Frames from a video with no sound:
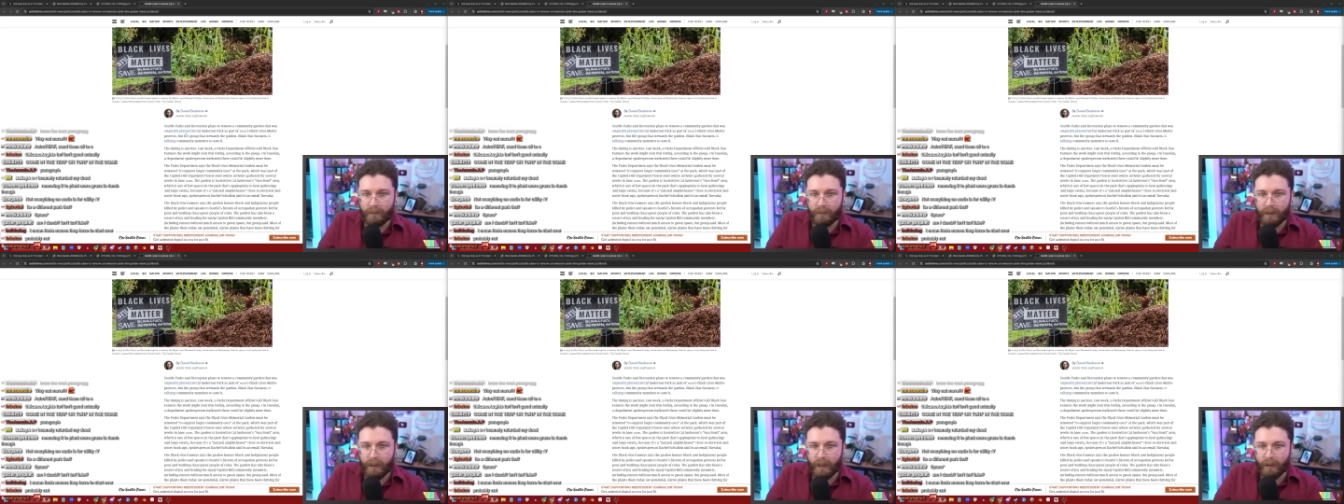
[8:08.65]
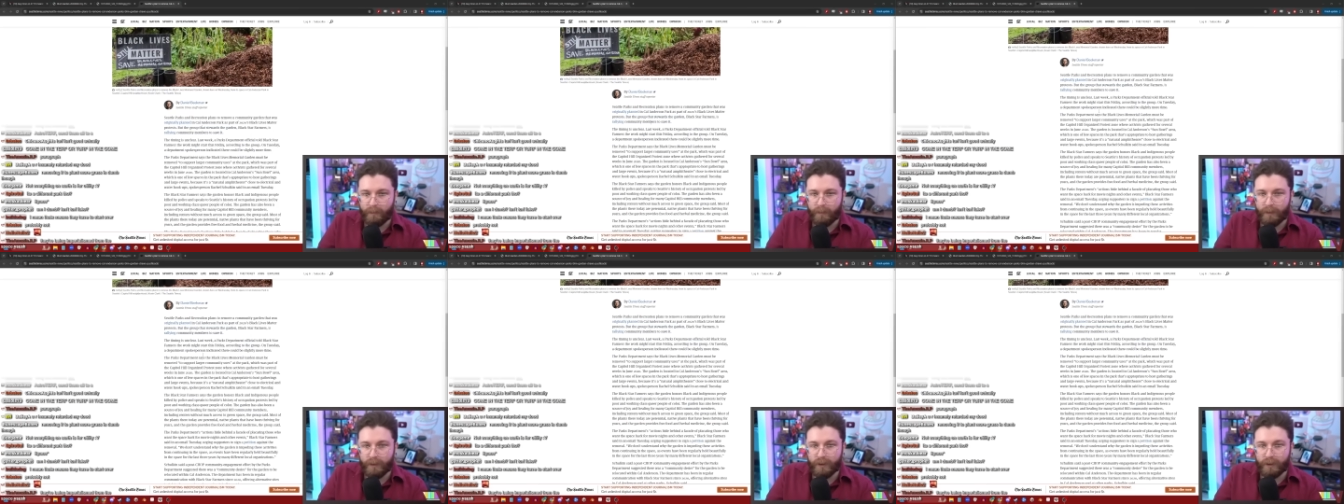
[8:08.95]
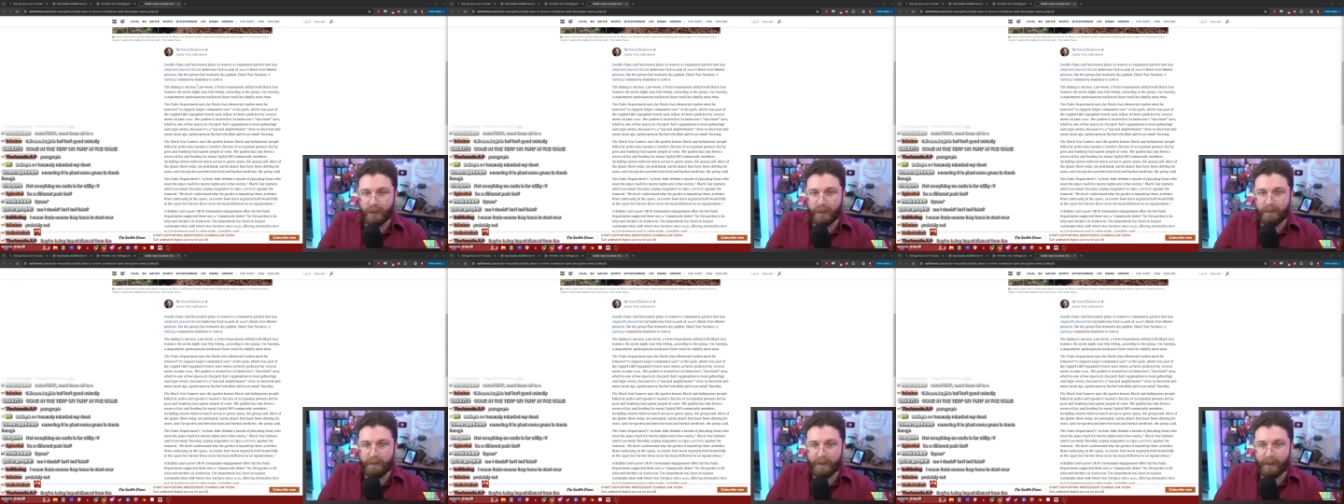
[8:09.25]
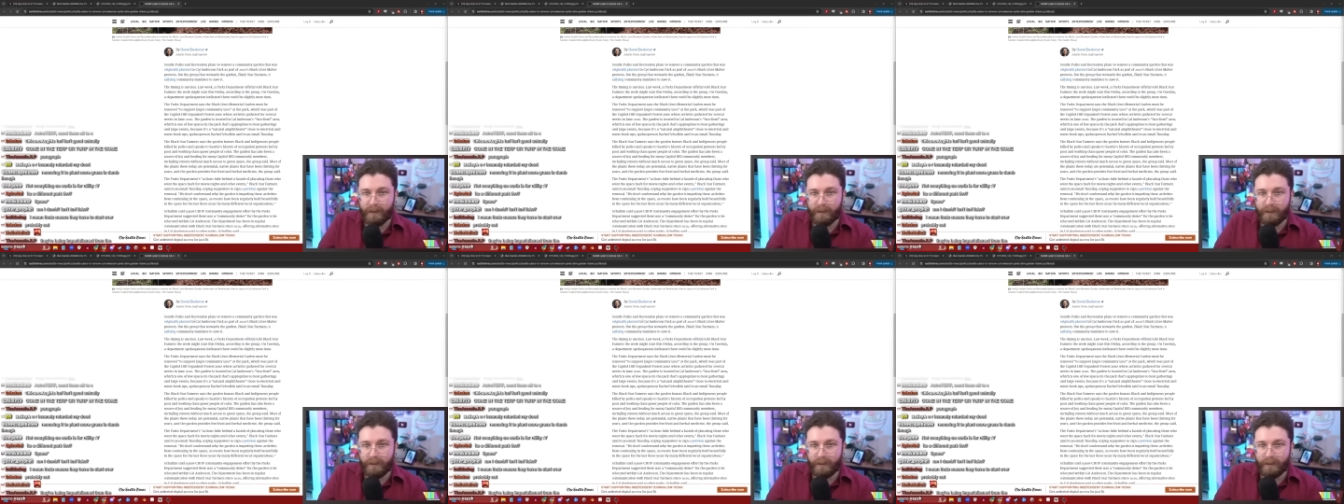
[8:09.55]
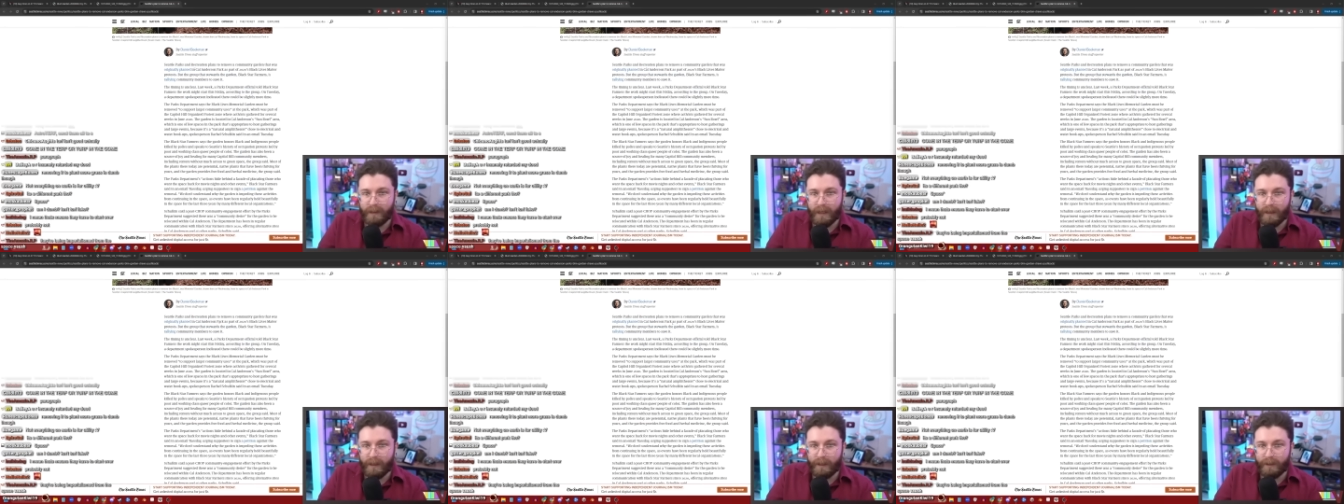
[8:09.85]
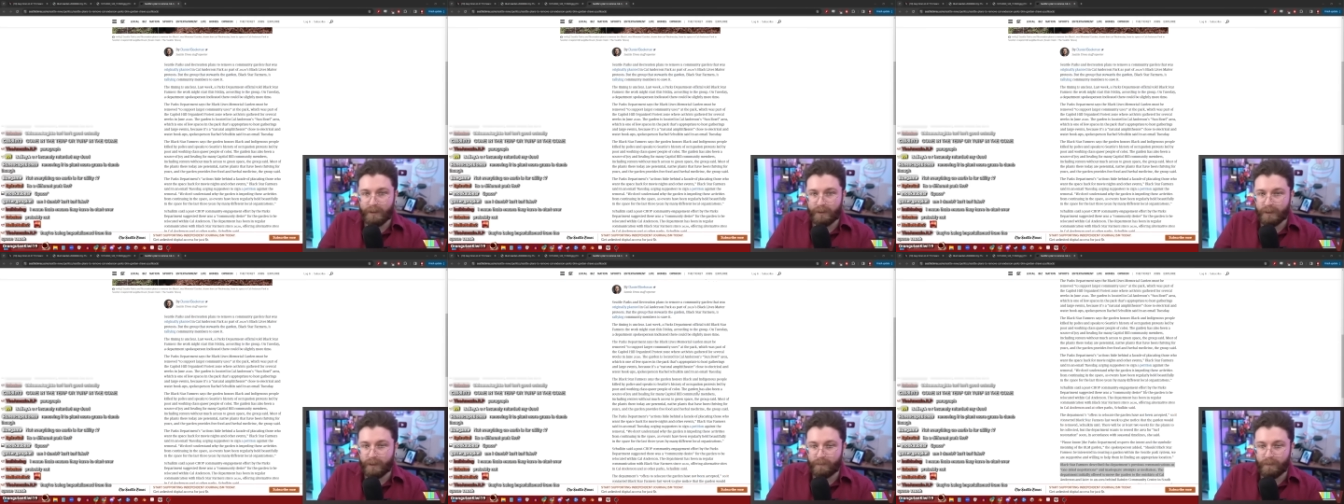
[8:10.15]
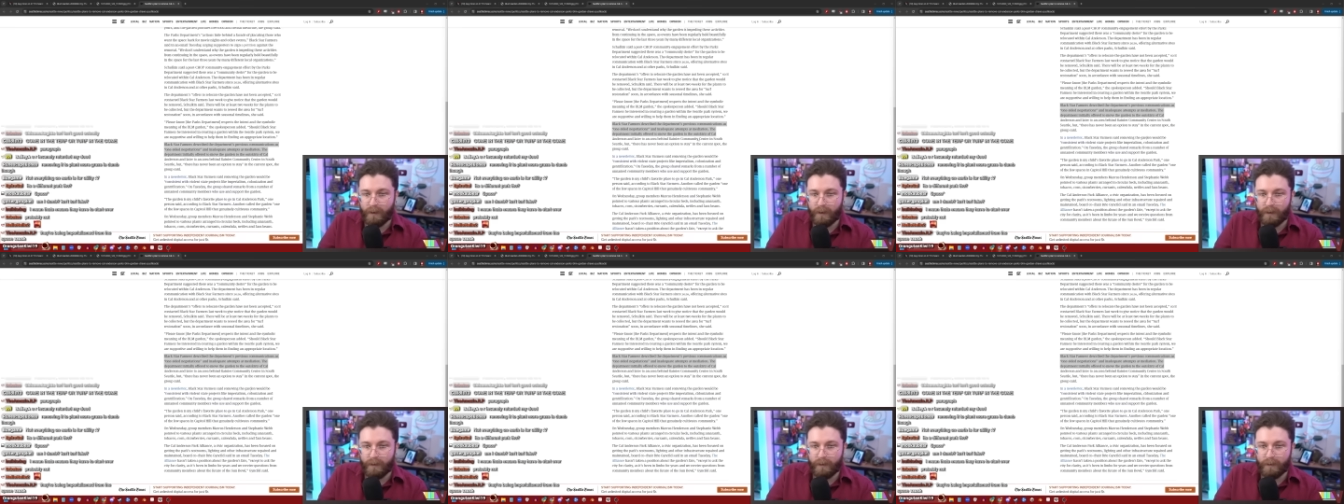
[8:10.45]
Yeah, originally planted Cal Anderson
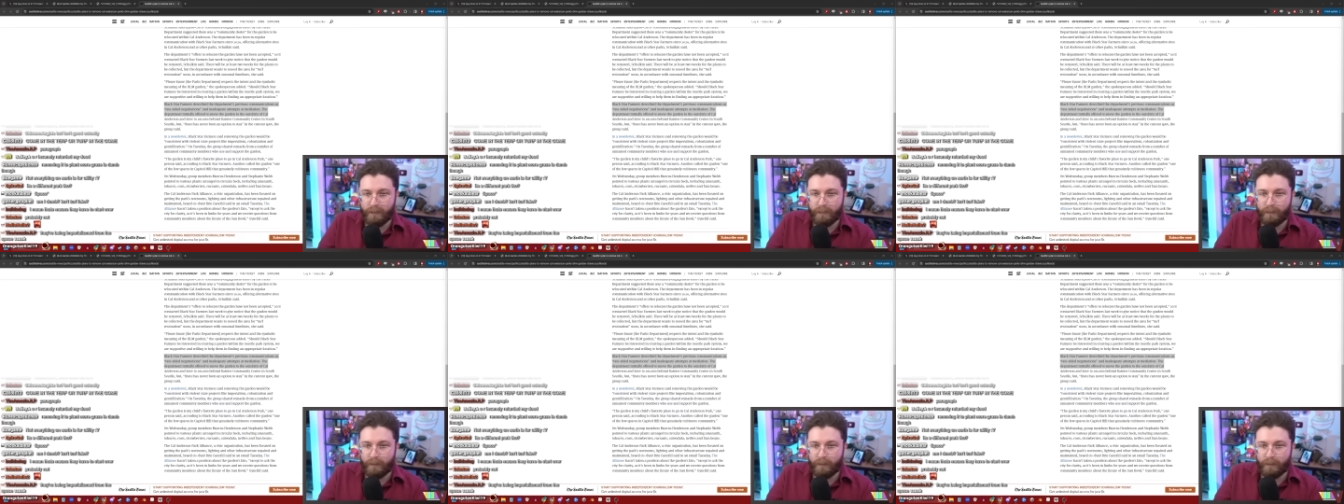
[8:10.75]
Park.